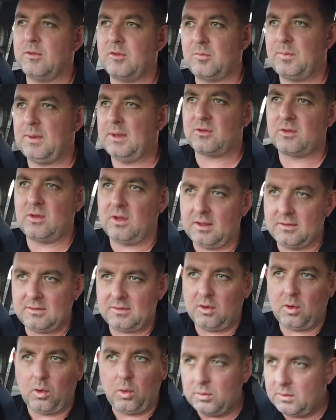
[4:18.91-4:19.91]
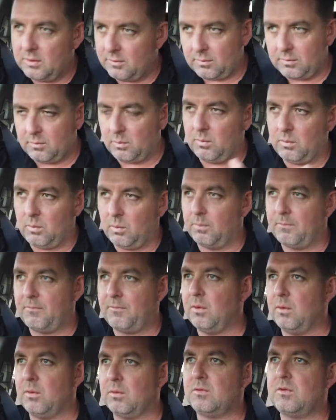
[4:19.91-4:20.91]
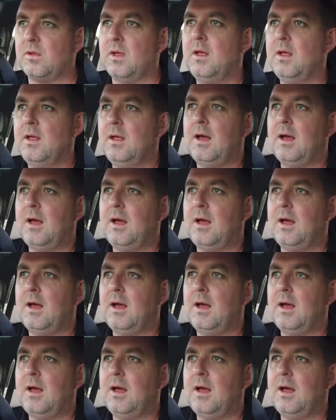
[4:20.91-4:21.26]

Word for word: that specialize in all different fields,